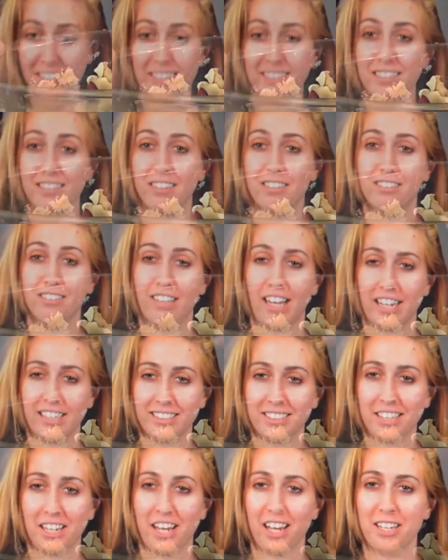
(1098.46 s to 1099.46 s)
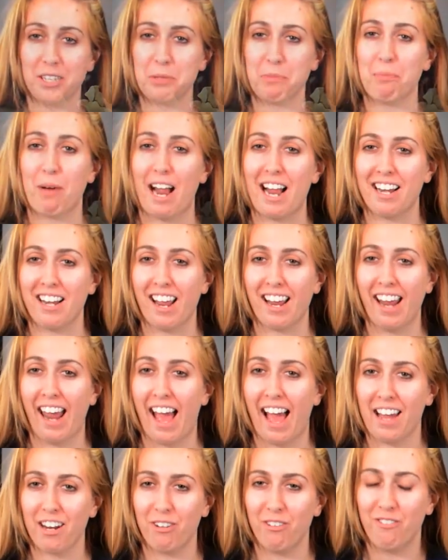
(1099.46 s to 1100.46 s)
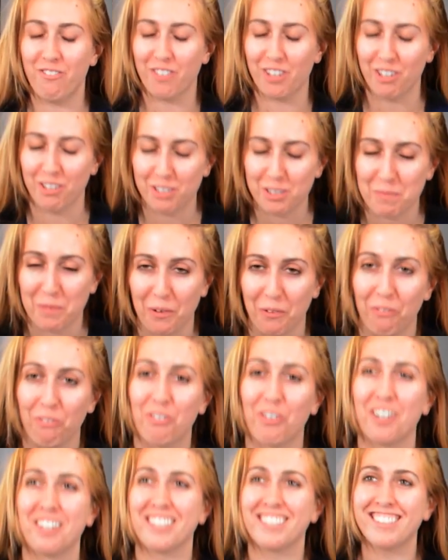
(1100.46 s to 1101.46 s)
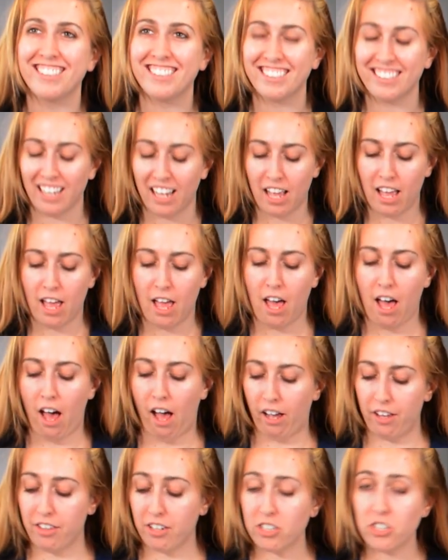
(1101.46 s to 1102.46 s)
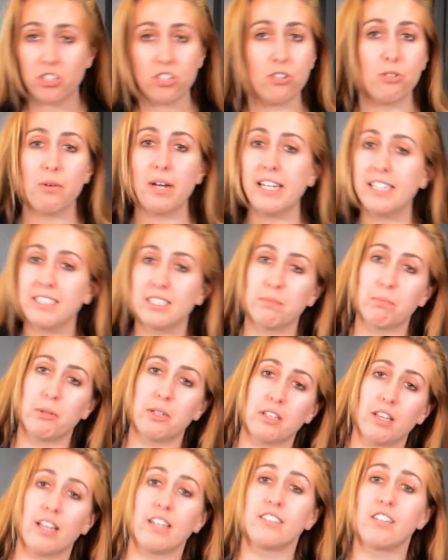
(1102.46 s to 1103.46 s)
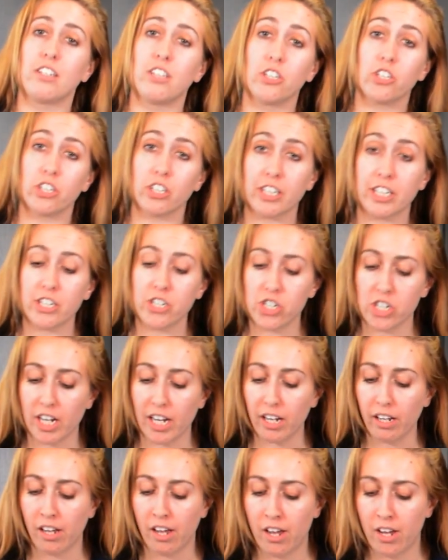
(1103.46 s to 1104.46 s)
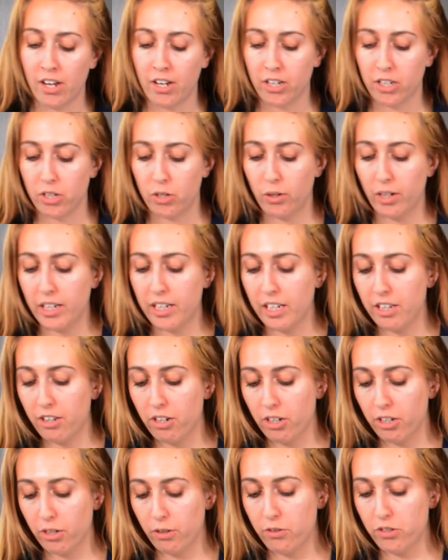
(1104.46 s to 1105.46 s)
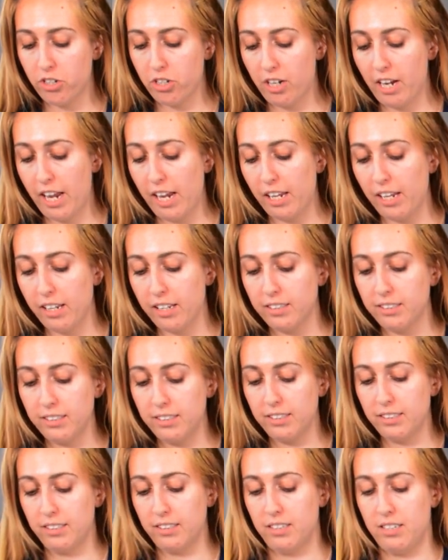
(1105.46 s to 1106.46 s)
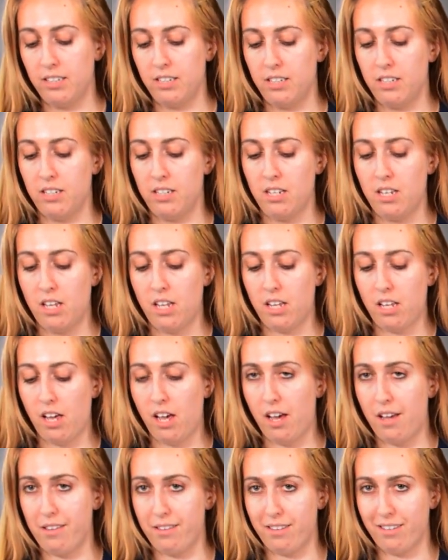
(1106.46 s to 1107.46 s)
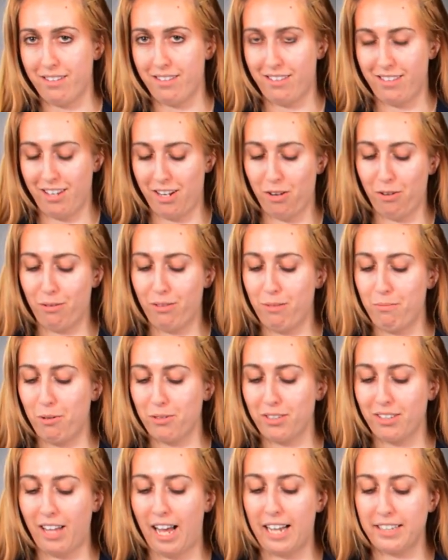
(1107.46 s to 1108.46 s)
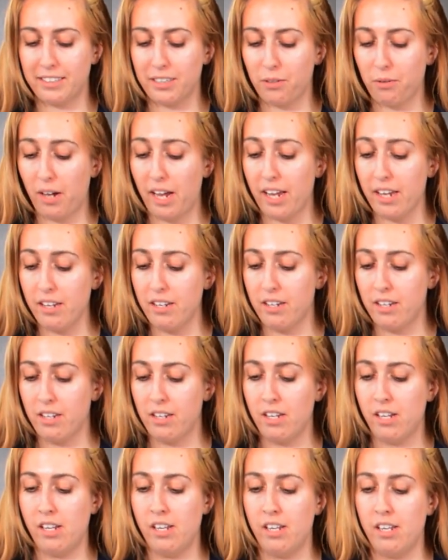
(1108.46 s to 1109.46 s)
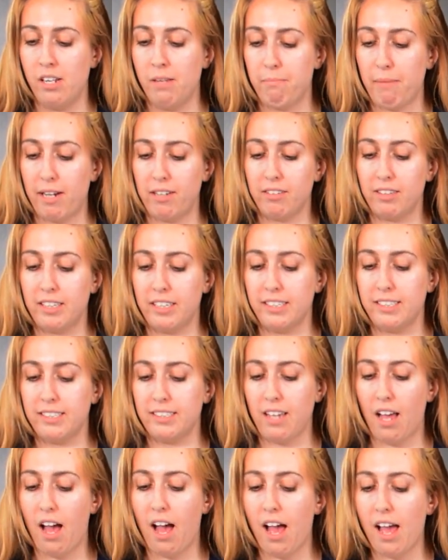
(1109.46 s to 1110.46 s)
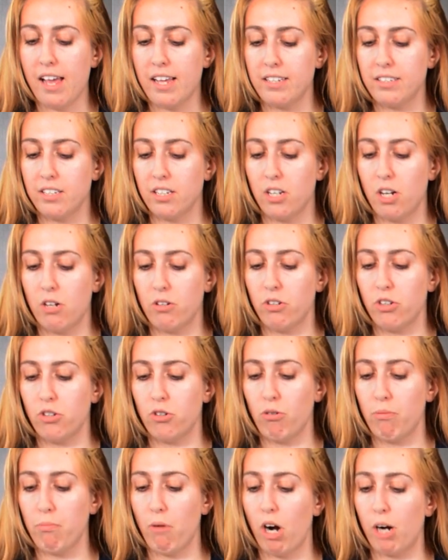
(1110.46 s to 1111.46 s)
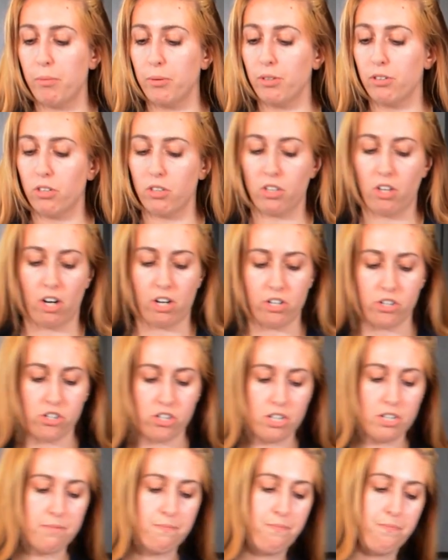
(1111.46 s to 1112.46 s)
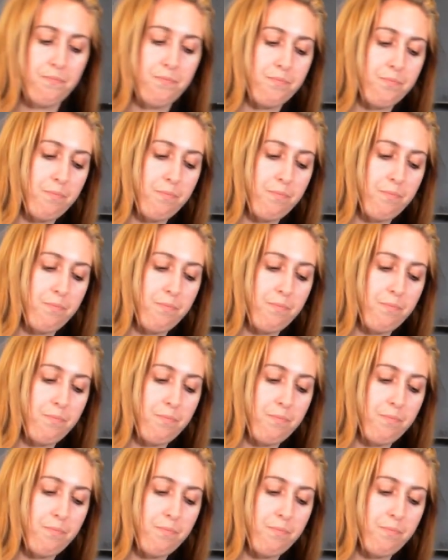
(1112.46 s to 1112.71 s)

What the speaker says: like it's a little less because Brad and I had a few spoonfuls. There's 2 ways to put this on the cookie sheet. You can either use your hands, the most classic way, about this size. You could do a marble or larger.